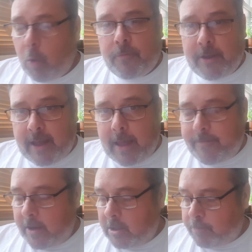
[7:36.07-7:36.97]
of the gay
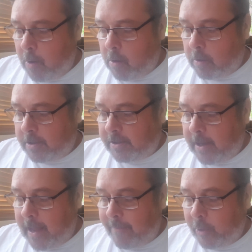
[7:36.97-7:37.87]
village bars
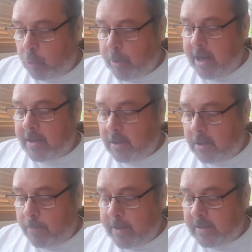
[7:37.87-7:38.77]
have agreed and
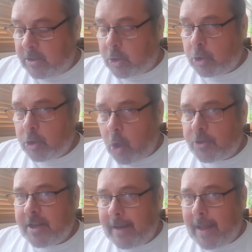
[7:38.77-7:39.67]
committed to
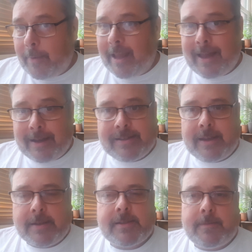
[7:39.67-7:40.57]
not allowing
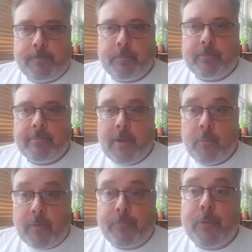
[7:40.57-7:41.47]
access,
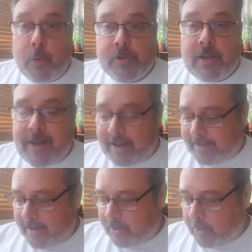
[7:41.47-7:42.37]
refusal of
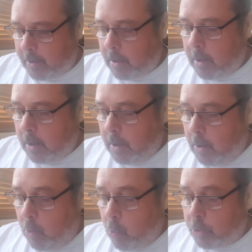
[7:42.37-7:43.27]
access,
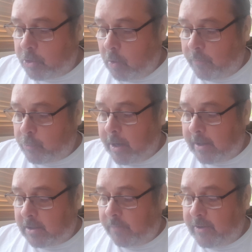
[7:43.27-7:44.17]
or serve
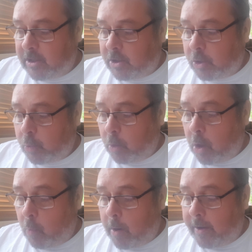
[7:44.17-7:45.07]
drinks to visitors who are
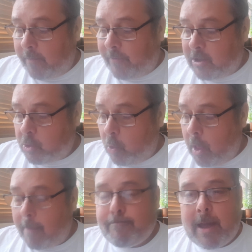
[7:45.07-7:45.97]
not wearing
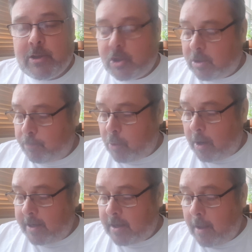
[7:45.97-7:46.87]
official Manchester
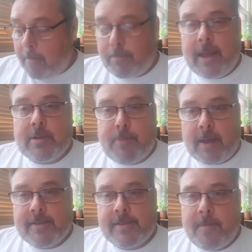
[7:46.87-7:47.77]
Pride pledge
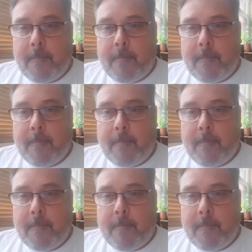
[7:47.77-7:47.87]
bands.